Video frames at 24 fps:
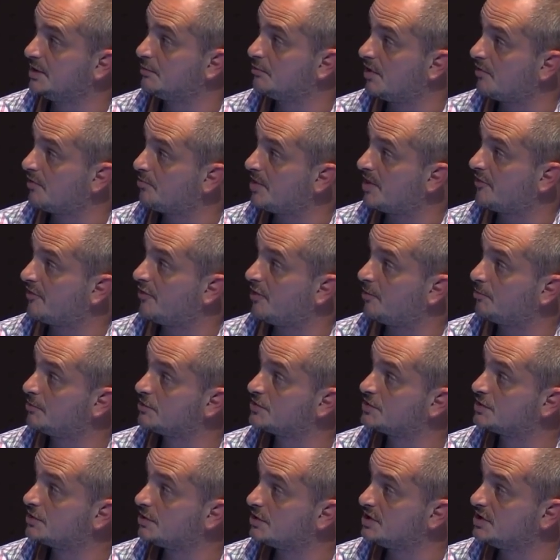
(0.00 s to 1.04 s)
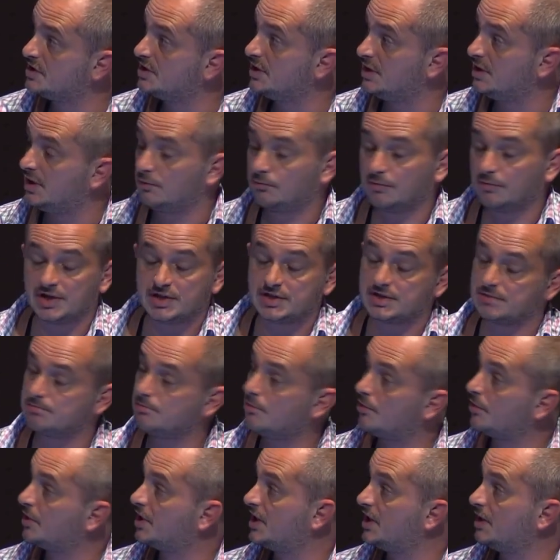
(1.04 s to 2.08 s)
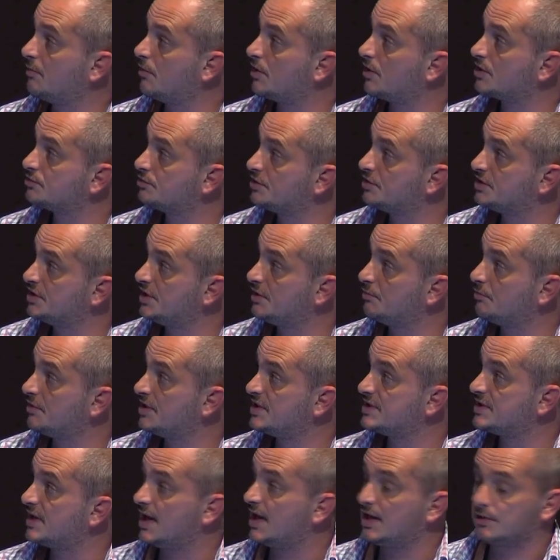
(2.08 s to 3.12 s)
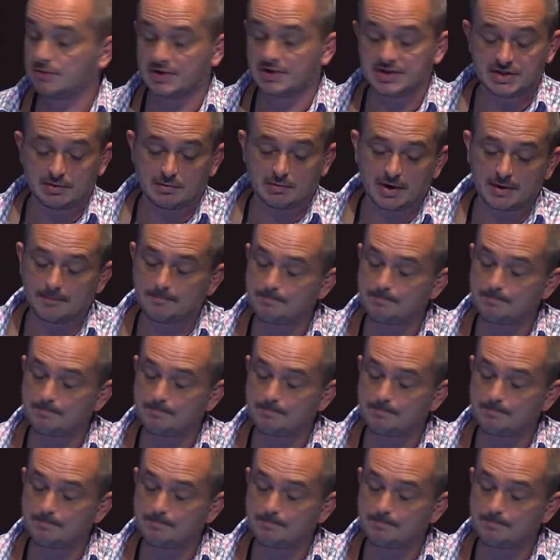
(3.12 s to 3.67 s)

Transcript: we have performed a study in which monkeys were treated with L21.